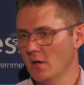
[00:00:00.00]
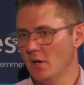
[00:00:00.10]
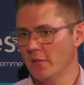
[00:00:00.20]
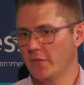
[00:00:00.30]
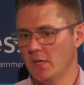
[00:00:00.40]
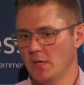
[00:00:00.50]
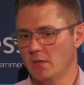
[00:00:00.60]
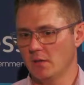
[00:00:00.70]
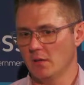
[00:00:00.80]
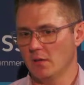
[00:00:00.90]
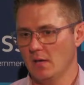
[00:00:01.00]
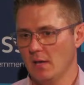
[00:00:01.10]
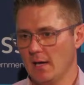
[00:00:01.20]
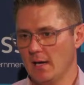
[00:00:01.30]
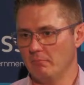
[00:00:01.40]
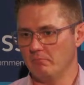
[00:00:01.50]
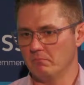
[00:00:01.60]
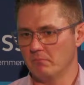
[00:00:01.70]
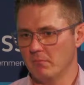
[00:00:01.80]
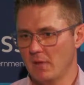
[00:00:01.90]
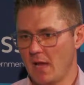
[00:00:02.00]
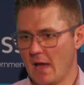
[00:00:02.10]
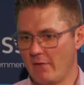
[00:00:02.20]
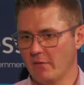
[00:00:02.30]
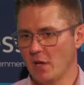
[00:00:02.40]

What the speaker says: I think having